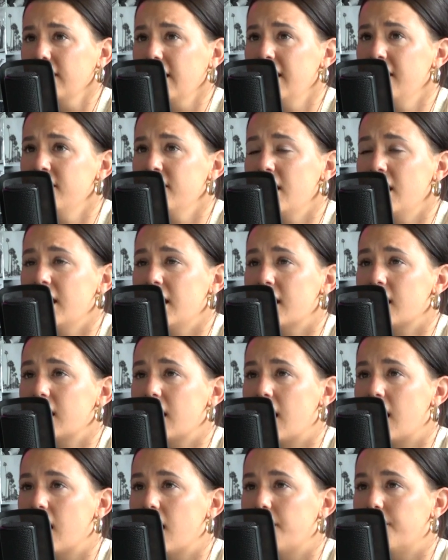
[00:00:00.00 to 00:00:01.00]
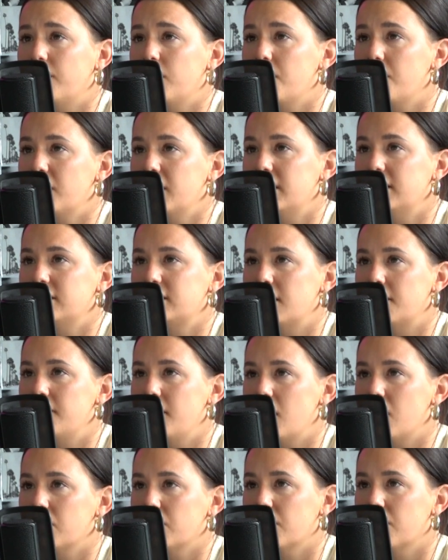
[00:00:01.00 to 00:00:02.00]
And then we went to
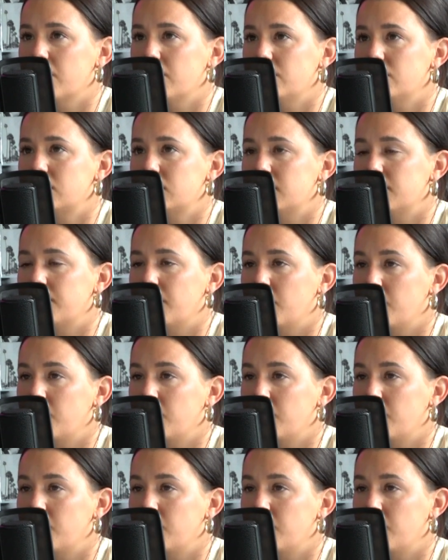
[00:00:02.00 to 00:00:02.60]
Melrose.